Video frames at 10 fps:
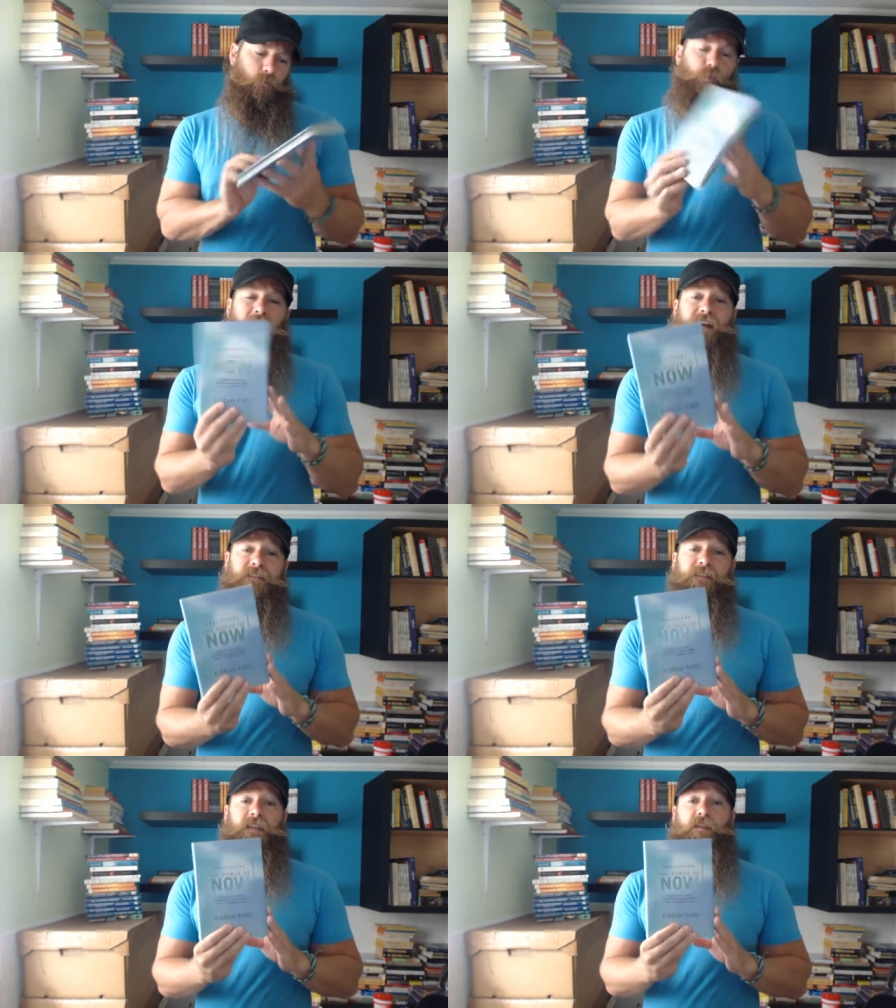
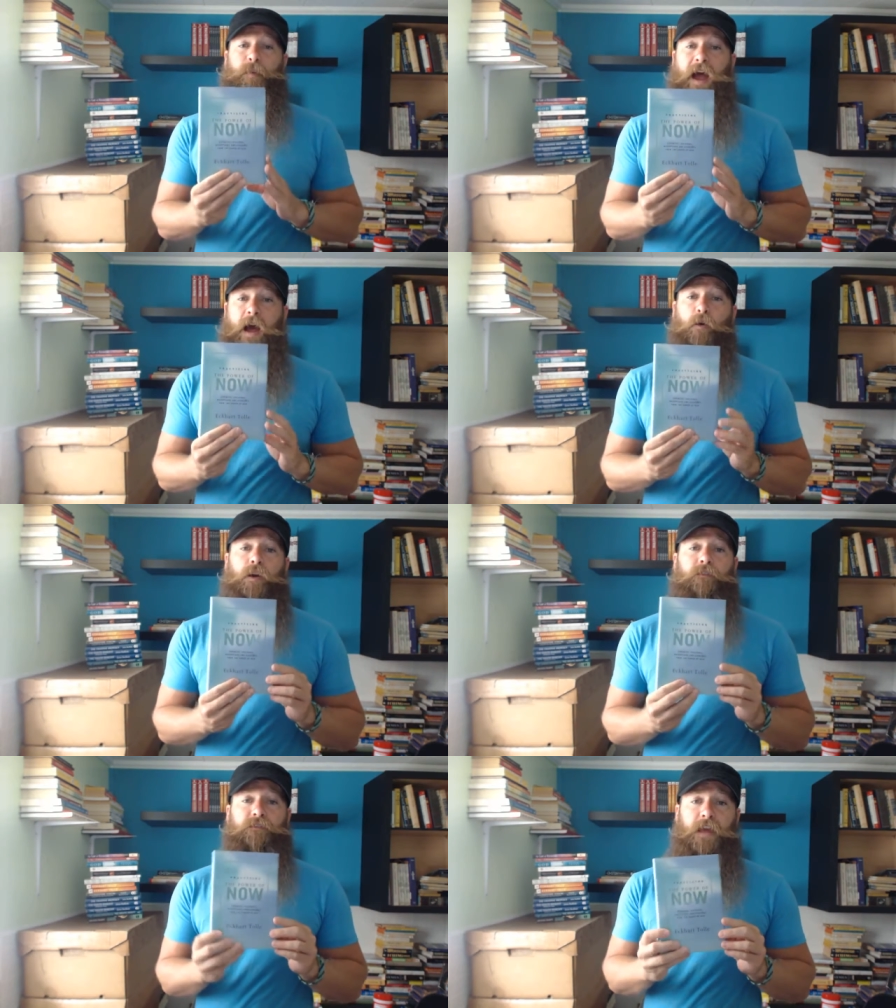Practicing the Power
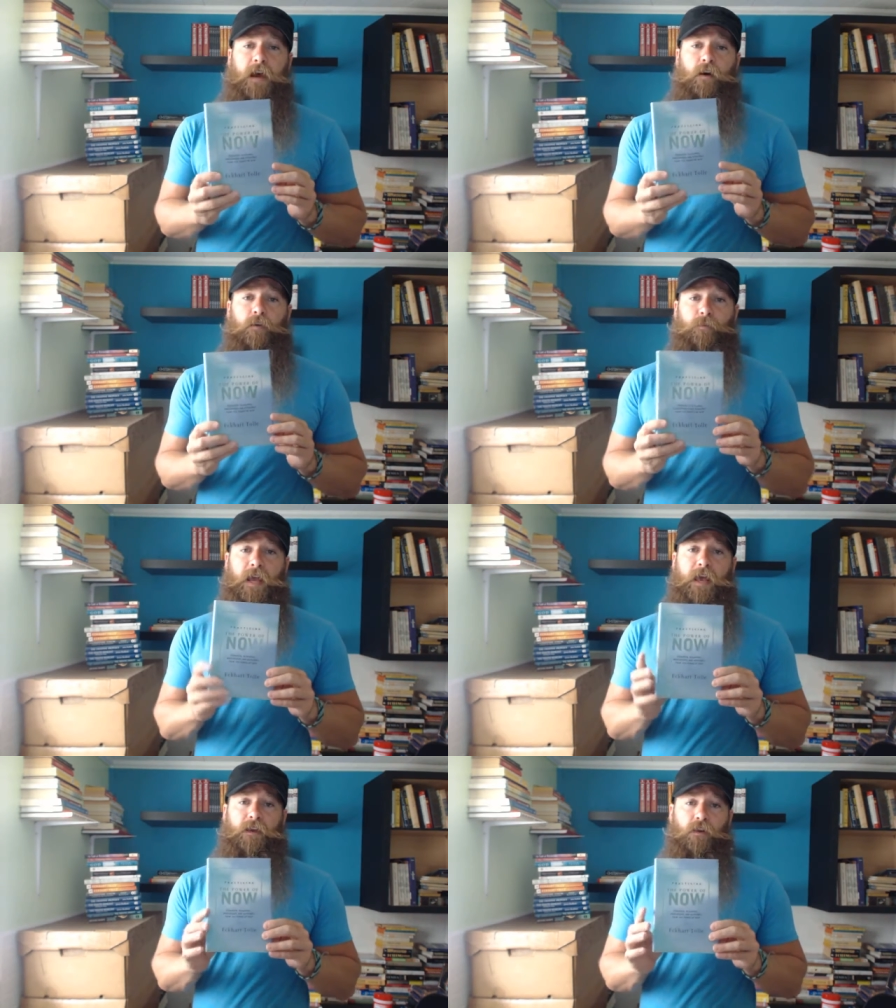of Now
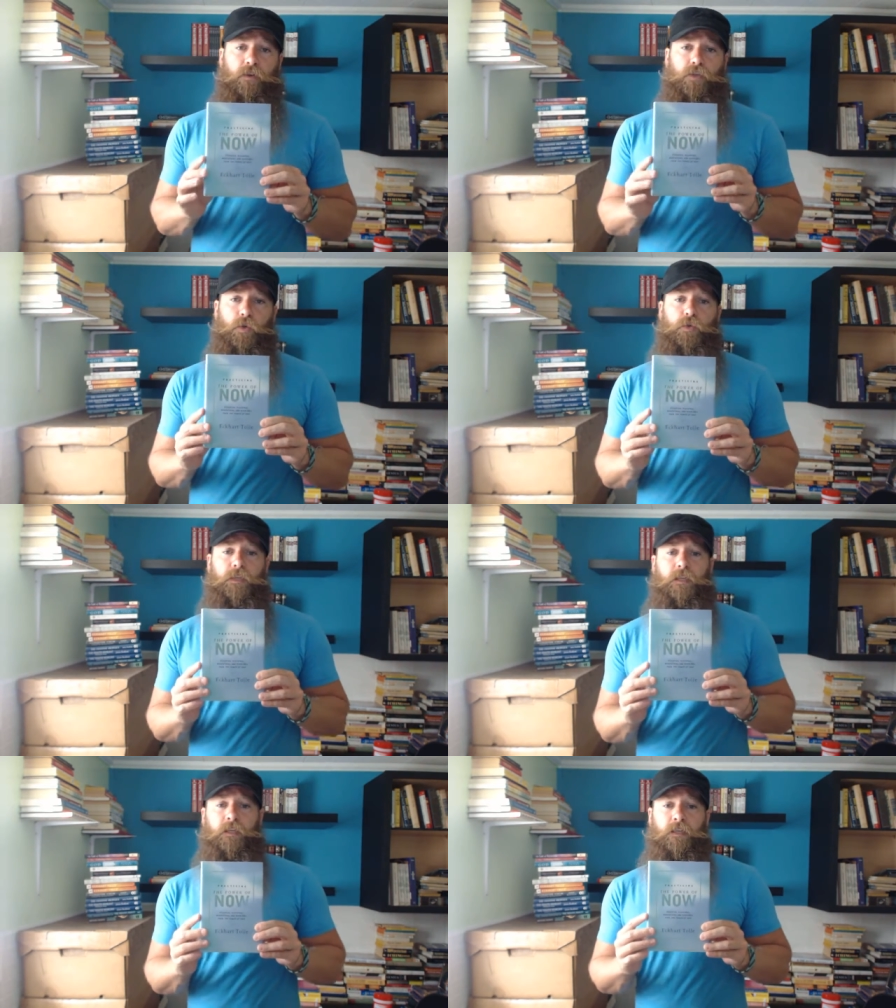by Eckhart
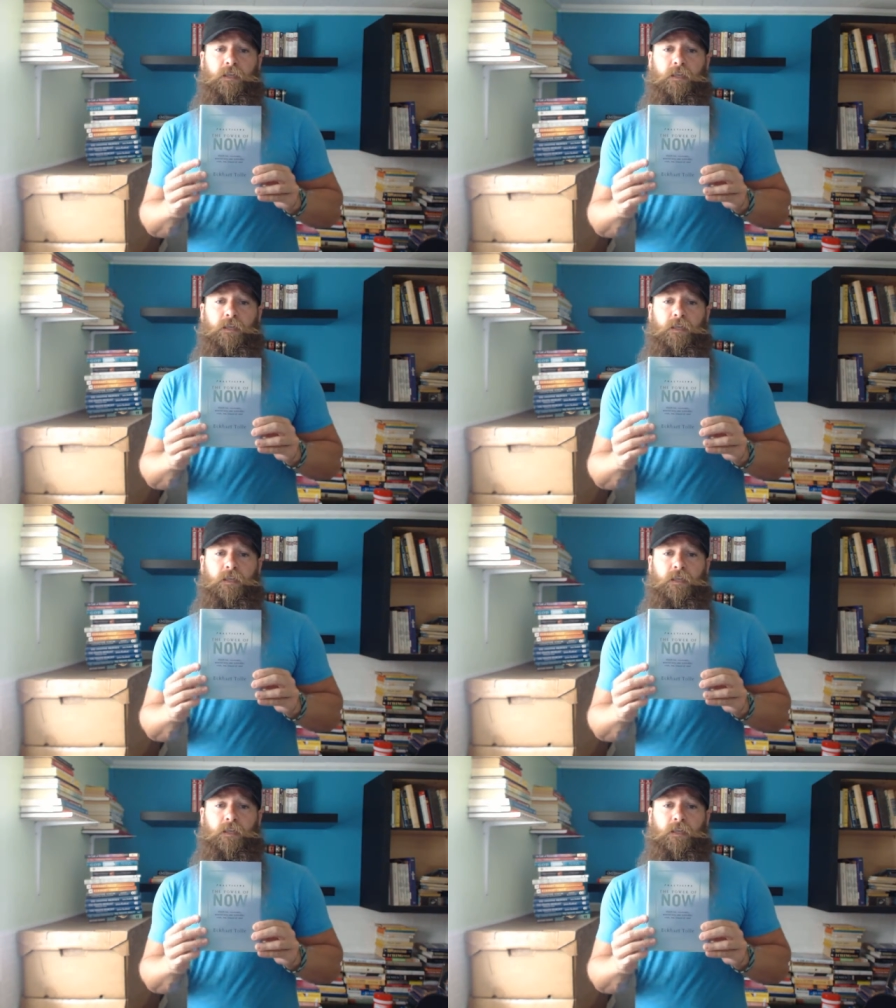Tolle.